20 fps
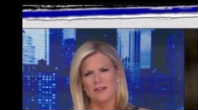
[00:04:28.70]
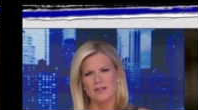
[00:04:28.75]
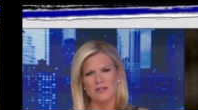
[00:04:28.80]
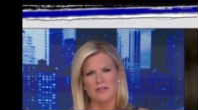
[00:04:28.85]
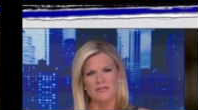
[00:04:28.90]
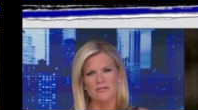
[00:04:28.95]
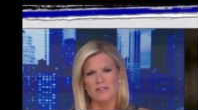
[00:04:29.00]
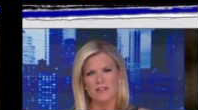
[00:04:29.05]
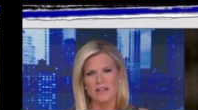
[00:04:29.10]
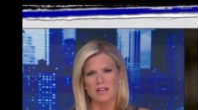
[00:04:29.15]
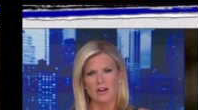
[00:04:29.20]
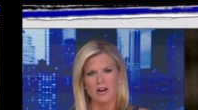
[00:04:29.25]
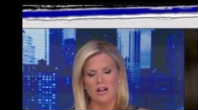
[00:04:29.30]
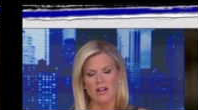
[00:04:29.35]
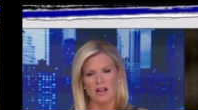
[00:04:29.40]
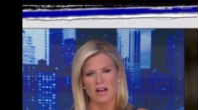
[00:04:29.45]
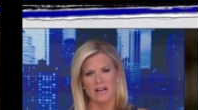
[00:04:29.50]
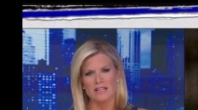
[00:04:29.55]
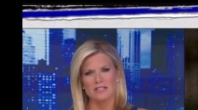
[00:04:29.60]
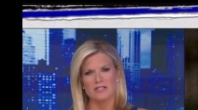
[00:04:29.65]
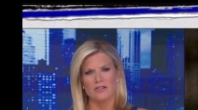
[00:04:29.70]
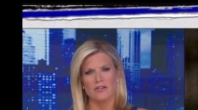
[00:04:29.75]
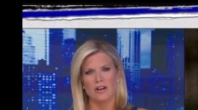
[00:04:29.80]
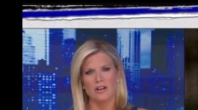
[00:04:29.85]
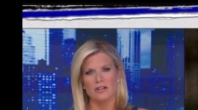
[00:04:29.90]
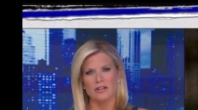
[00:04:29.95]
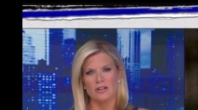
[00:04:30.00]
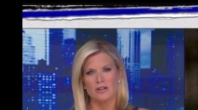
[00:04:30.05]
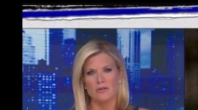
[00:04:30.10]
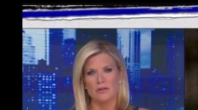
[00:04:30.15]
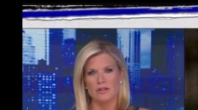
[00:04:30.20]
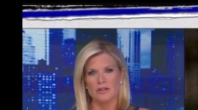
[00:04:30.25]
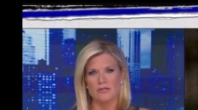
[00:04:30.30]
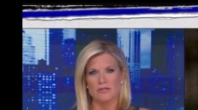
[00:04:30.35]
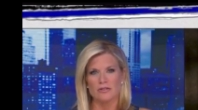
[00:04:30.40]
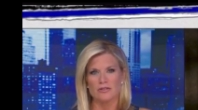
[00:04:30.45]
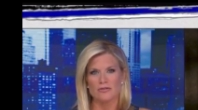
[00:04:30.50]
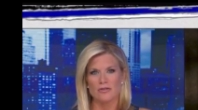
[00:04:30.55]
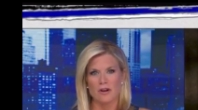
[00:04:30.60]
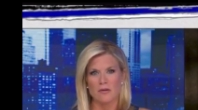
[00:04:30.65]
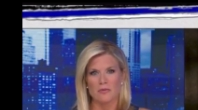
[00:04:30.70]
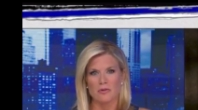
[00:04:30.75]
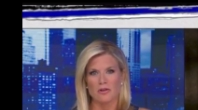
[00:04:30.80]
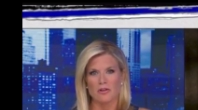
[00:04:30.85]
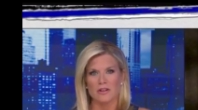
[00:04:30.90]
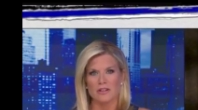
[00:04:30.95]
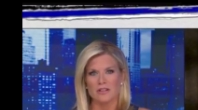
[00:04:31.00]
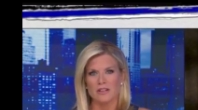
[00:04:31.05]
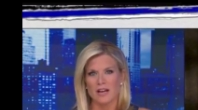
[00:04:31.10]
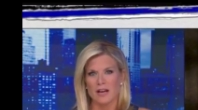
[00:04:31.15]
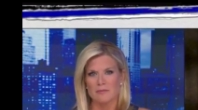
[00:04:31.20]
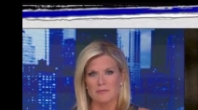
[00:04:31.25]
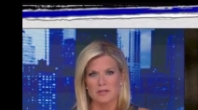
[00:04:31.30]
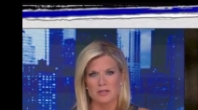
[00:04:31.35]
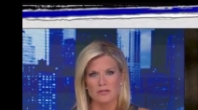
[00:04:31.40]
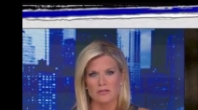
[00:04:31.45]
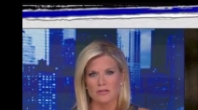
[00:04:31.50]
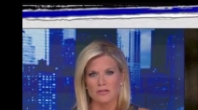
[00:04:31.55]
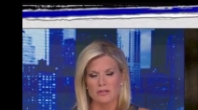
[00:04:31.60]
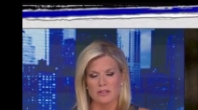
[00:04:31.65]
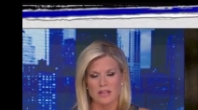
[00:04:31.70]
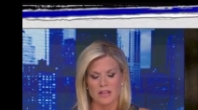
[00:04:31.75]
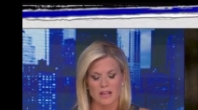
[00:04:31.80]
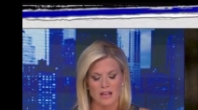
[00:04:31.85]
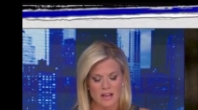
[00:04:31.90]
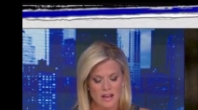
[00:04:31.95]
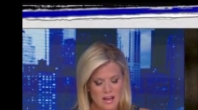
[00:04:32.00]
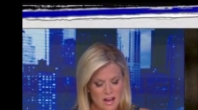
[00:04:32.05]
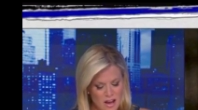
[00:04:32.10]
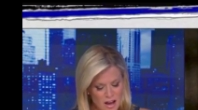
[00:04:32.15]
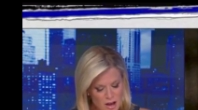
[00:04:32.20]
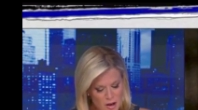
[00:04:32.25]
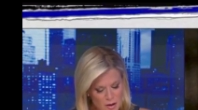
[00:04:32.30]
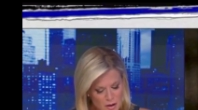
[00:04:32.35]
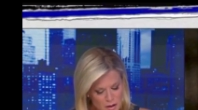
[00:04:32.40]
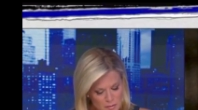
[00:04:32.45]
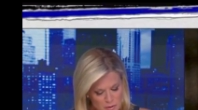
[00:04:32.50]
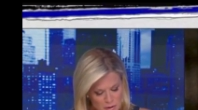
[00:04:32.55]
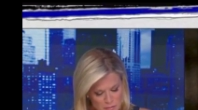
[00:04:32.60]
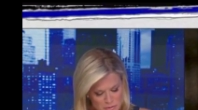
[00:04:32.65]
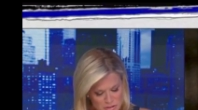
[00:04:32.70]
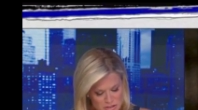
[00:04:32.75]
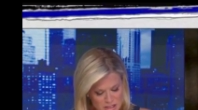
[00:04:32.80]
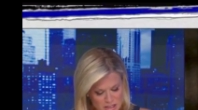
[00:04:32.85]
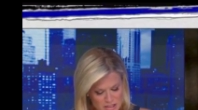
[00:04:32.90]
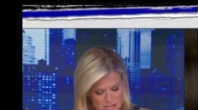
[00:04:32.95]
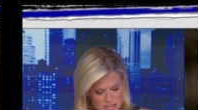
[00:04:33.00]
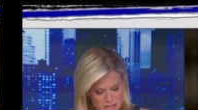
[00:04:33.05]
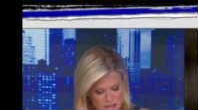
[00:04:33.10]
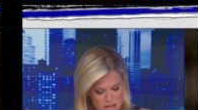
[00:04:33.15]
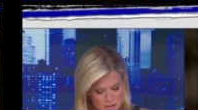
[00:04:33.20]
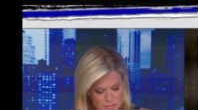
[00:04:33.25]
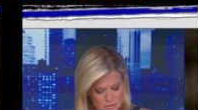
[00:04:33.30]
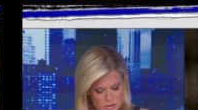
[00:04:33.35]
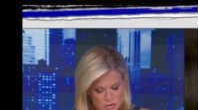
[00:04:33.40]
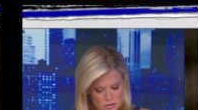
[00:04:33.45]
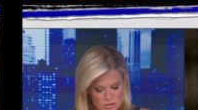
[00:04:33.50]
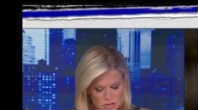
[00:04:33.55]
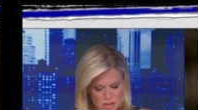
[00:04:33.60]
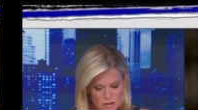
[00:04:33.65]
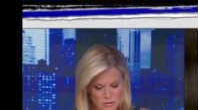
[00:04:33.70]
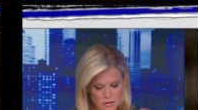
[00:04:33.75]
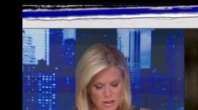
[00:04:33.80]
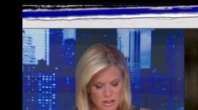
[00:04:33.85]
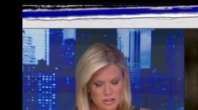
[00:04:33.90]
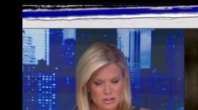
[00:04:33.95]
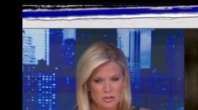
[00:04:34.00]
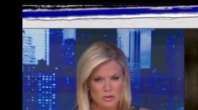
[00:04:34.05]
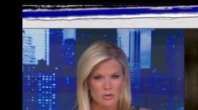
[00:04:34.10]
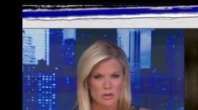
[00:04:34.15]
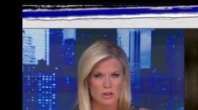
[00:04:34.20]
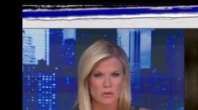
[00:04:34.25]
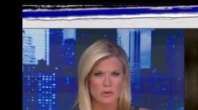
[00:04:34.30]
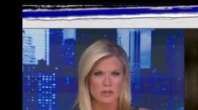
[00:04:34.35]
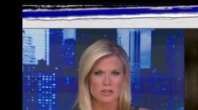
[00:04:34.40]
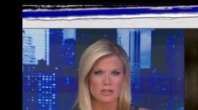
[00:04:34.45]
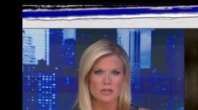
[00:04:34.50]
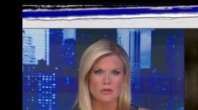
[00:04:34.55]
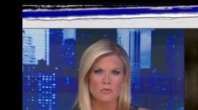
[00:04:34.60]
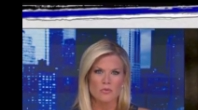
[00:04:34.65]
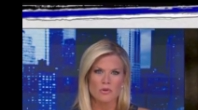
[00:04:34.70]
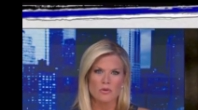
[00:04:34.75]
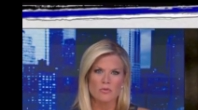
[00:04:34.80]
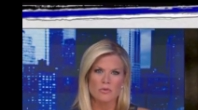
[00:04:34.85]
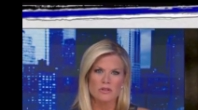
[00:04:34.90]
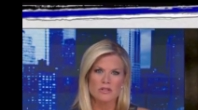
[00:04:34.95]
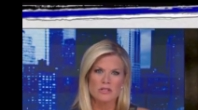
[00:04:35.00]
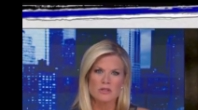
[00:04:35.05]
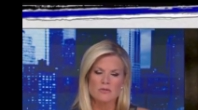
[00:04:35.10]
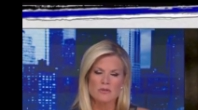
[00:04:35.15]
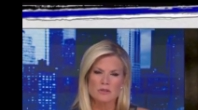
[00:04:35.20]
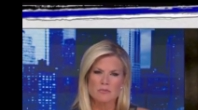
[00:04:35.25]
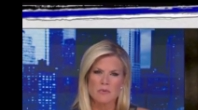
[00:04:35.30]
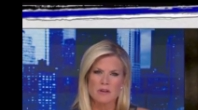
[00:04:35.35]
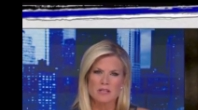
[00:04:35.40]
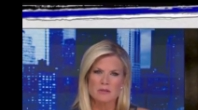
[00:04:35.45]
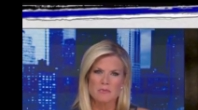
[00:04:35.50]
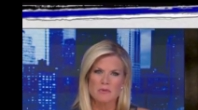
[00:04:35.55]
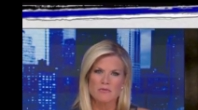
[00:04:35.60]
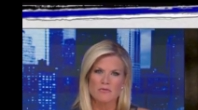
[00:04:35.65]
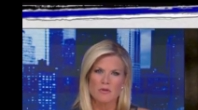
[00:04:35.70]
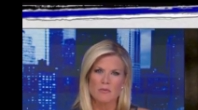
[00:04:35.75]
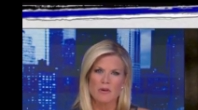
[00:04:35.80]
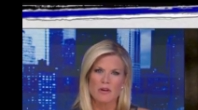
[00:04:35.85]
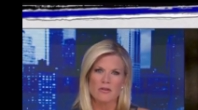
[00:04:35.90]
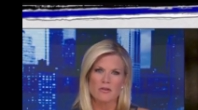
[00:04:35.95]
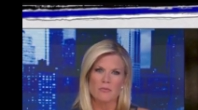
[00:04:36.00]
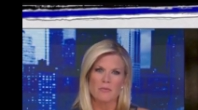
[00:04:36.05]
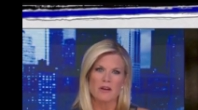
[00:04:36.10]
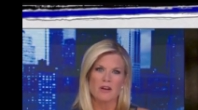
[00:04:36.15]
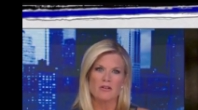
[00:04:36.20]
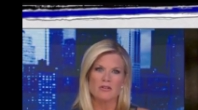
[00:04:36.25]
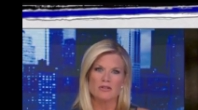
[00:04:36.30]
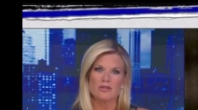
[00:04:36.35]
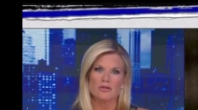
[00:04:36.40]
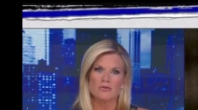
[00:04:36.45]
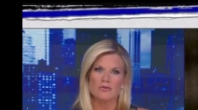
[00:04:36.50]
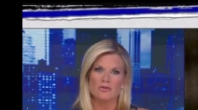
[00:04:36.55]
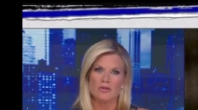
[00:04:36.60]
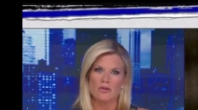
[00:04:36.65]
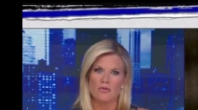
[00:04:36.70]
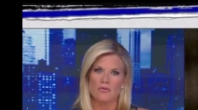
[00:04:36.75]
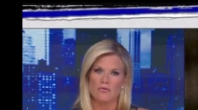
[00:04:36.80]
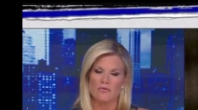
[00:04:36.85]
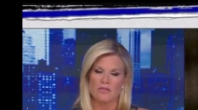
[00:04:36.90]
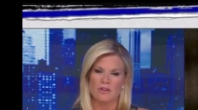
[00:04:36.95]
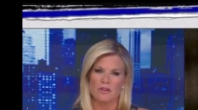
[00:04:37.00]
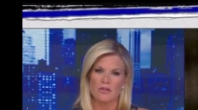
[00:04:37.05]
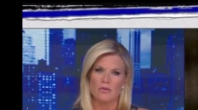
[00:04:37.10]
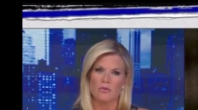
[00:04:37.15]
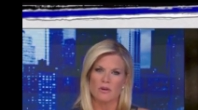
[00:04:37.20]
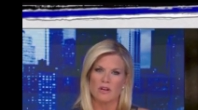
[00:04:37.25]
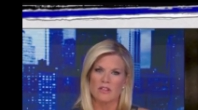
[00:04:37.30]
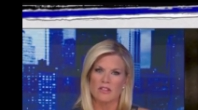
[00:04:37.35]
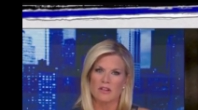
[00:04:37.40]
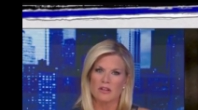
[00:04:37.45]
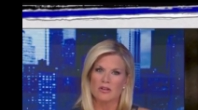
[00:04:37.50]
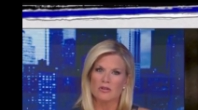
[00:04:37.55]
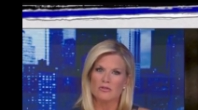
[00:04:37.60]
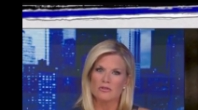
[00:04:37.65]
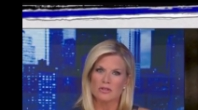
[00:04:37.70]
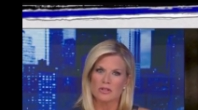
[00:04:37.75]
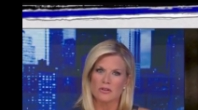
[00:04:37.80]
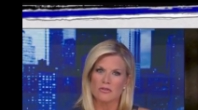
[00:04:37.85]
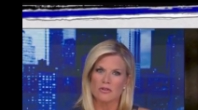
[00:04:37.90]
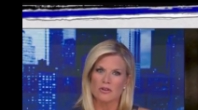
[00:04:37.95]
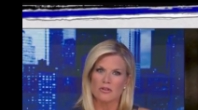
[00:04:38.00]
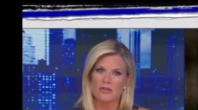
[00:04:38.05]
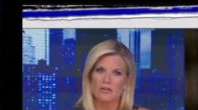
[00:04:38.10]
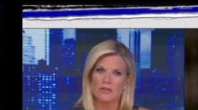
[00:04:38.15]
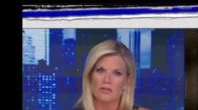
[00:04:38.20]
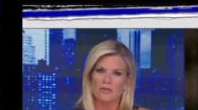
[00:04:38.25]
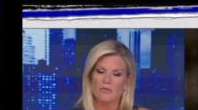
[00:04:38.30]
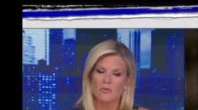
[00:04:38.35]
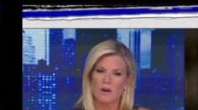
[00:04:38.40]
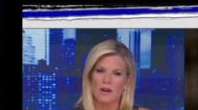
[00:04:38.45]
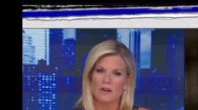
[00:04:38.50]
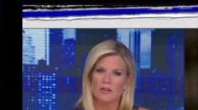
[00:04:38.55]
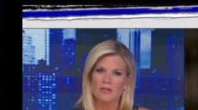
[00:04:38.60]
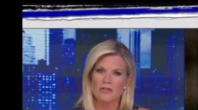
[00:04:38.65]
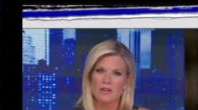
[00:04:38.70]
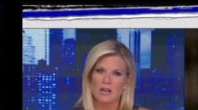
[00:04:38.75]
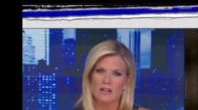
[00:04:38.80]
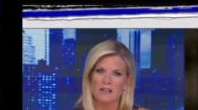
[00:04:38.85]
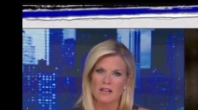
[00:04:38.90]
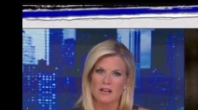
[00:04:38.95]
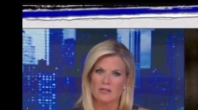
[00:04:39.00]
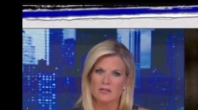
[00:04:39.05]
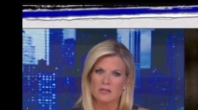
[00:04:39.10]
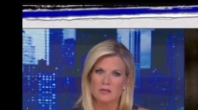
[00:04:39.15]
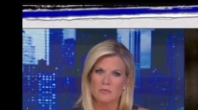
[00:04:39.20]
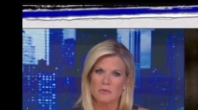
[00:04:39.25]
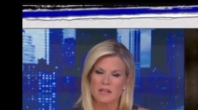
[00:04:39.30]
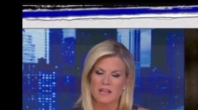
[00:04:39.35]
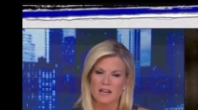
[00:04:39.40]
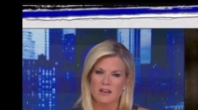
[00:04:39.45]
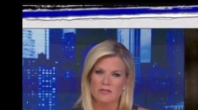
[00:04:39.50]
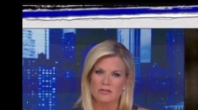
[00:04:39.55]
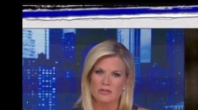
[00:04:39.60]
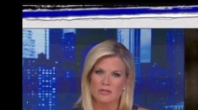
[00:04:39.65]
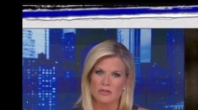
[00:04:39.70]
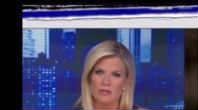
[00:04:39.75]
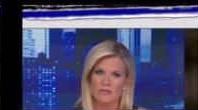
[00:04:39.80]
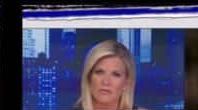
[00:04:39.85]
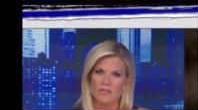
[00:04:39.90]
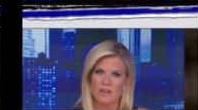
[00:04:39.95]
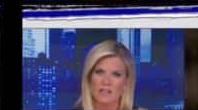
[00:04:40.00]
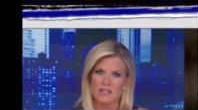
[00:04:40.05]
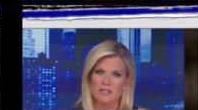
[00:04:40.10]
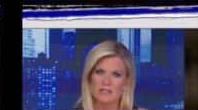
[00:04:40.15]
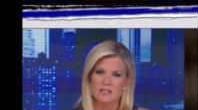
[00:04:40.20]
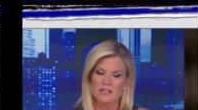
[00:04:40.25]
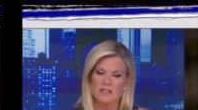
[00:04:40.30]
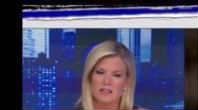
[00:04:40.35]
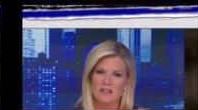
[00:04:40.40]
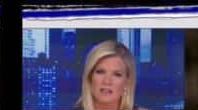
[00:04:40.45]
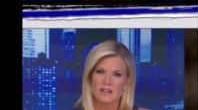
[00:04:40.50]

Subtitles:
Yeah. Oh, you feel like all eyes are on you and you're in trouble. And absolutely. I'm almost out of time. Susan, I want to ask you a quick question. What's the response been from other parents who don't feel the way that you do? Why are you not allowed to speak out and show your face?